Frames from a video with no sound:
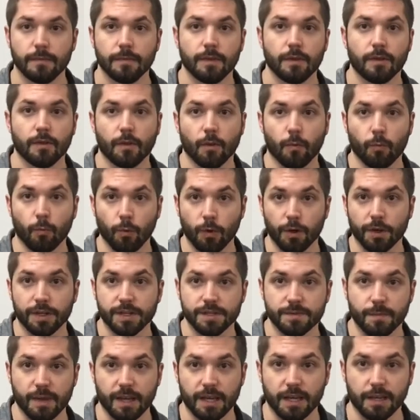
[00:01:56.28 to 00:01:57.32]
The wood
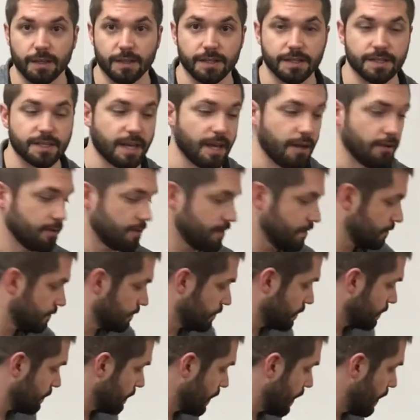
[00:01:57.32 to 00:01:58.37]
is making the sound.
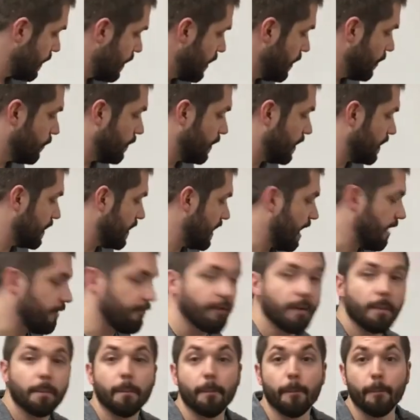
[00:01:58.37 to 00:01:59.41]
We could have
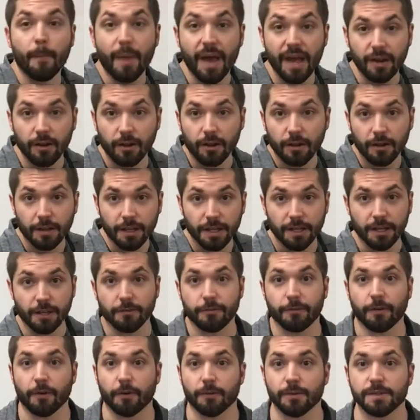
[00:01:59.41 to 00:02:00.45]
metal
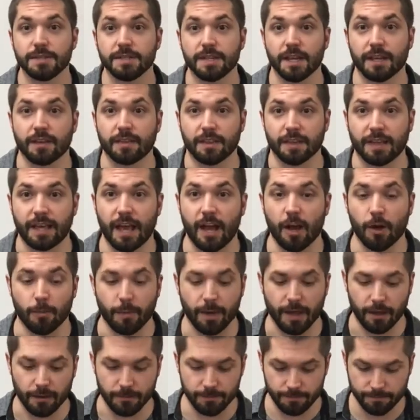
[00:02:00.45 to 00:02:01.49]
idiophones like the
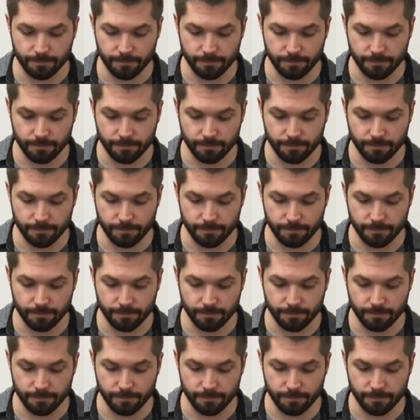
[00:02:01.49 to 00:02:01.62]
cowbell.